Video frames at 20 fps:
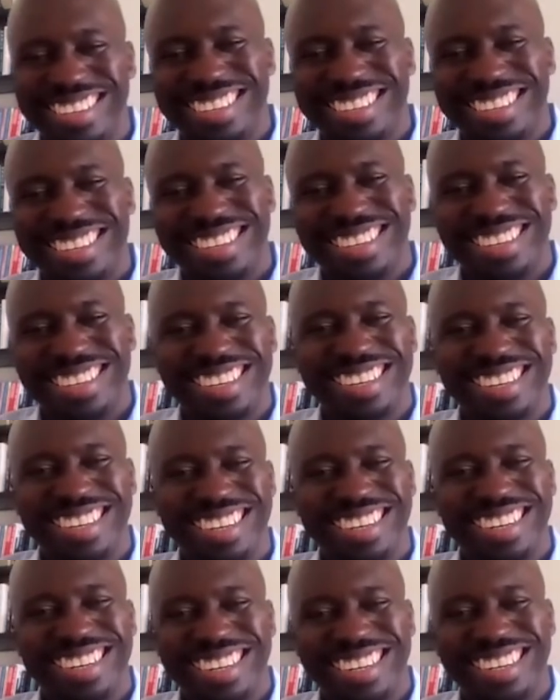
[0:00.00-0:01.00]

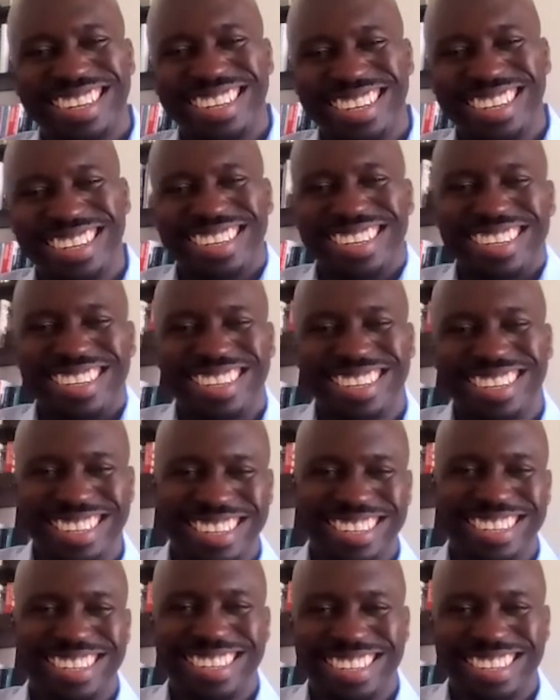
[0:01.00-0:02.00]

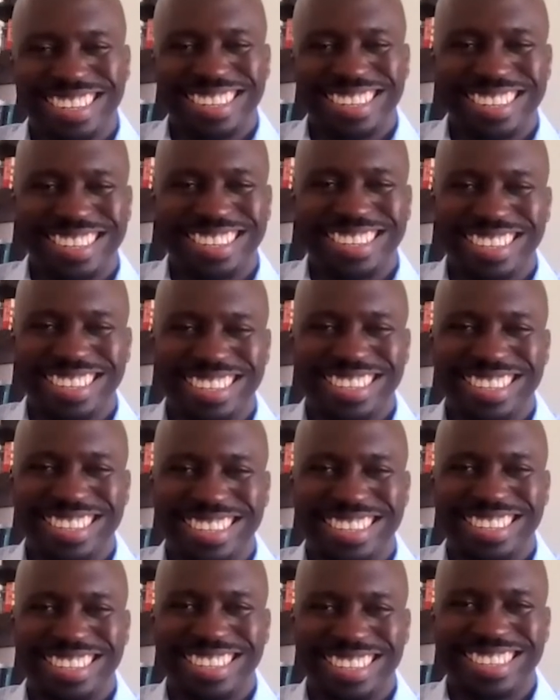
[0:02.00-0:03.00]

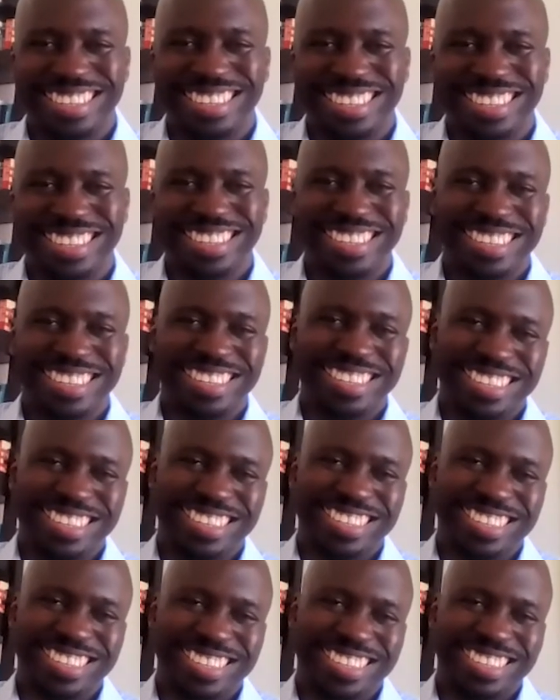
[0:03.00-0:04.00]

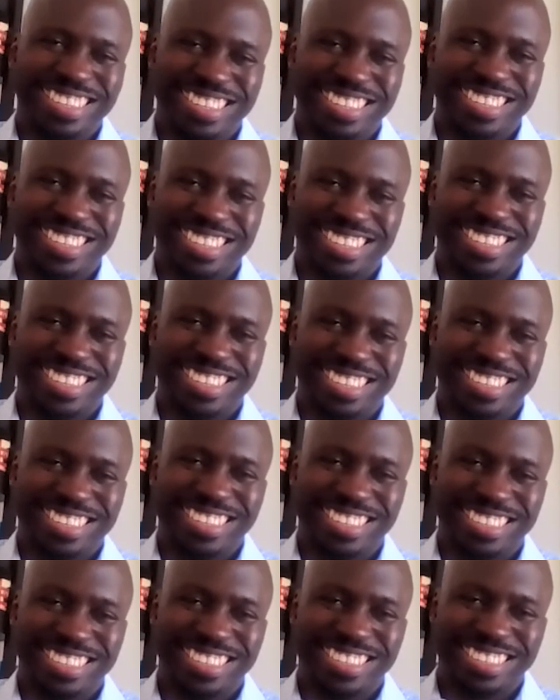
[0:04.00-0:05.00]

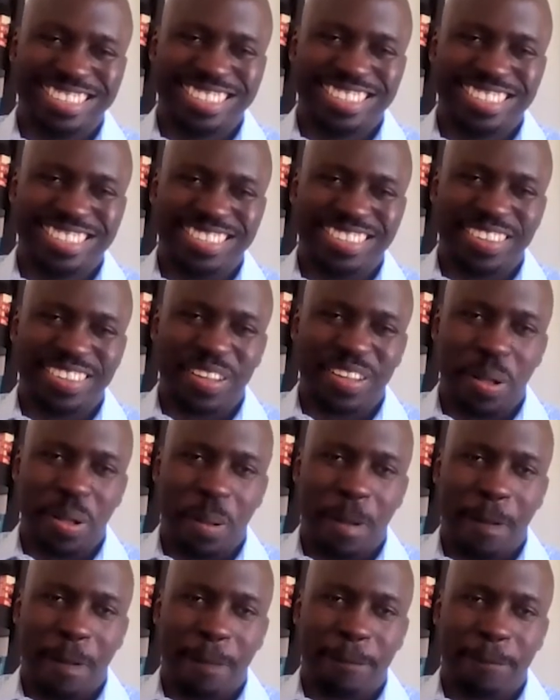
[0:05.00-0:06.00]

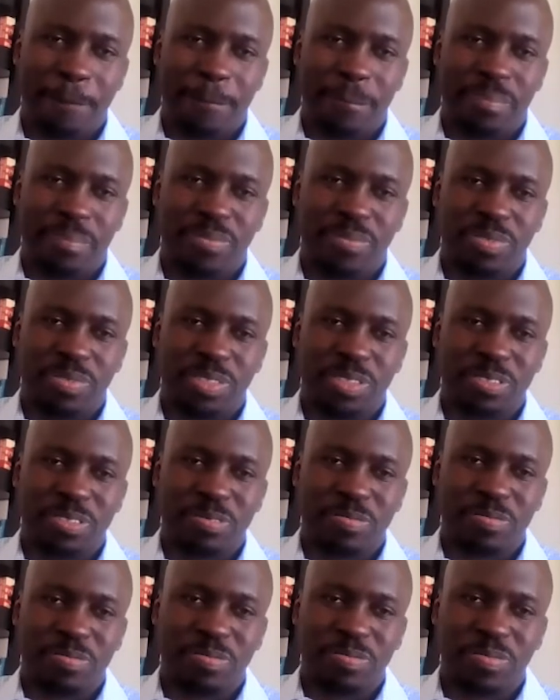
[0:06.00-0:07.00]

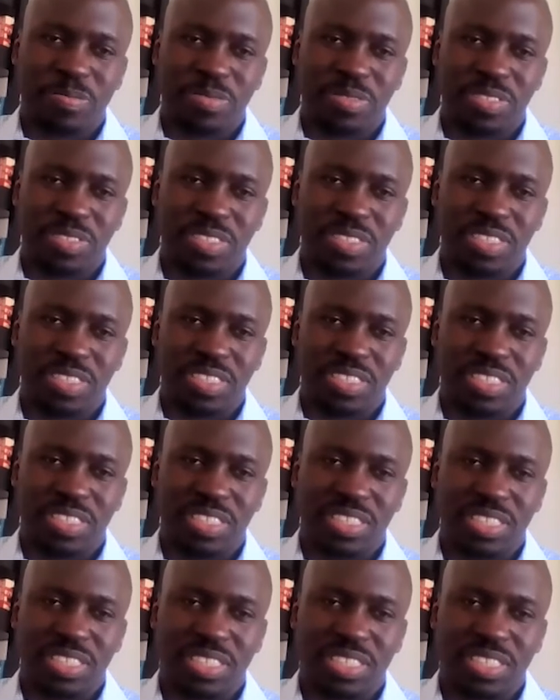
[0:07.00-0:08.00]
(silent)